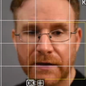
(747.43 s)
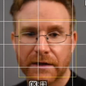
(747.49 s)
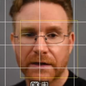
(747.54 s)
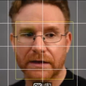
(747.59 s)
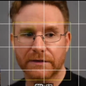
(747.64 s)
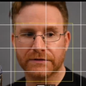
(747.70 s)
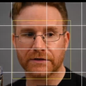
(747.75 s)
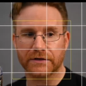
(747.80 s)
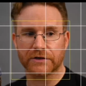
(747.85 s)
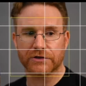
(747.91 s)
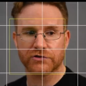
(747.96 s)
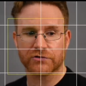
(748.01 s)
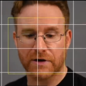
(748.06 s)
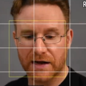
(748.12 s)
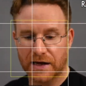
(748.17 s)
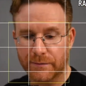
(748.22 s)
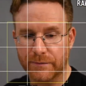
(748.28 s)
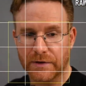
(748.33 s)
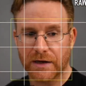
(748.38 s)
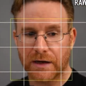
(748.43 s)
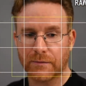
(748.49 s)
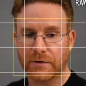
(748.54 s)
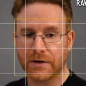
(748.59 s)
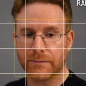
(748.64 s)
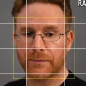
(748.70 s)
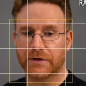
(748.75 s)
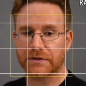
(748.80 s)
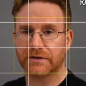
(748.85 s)
It's gonna track me. I'm gonna
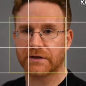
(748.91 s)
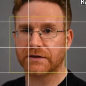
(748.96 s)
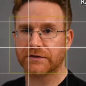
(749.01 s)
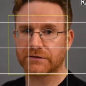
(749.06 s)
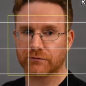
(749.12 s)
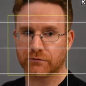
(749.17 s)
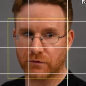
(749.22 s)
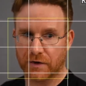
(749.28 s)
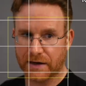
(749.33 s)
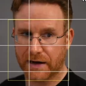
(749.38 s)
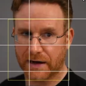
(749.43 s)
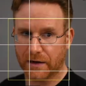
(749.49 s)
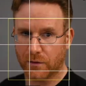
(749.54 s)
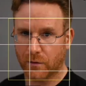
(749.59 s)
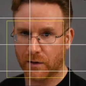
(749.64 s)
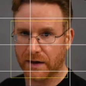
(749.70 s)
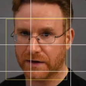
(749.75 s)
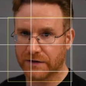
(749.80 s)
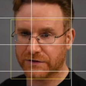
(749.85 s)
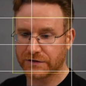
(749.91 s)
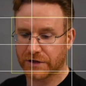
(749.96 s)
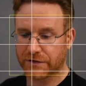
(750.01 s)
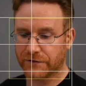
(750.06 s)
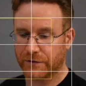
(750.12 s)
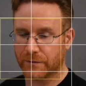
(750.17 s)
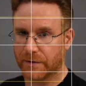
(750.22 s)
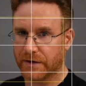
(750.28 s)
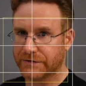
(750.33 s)
put this right out of the way just
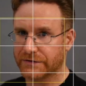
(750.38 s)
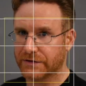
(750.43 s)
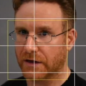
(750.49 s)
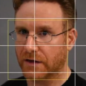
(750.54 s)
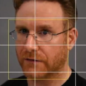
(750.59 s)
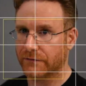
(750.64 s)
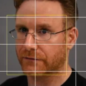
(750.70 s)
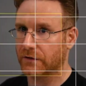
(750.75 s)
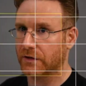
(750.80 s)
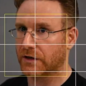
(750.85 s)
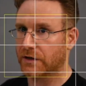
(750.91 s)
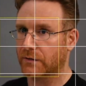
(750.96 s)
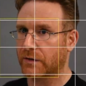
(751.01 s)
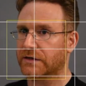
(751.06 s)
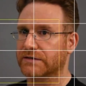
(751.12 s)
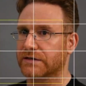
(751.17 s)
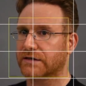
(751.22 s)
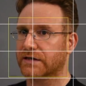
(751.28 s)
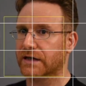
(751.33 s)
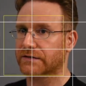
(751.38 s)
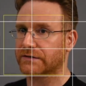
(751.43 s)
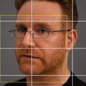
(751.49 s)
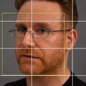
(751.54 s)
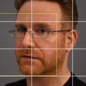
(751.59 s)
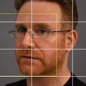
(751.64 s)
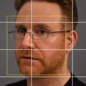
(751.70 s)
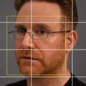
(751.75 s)
for myself, really quick as a test.